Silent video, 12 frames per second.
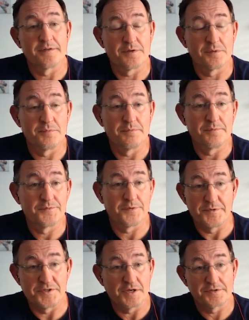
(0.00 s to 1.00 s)
some
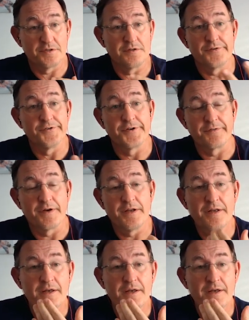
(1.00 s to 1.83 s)
ingestion you're doing, right?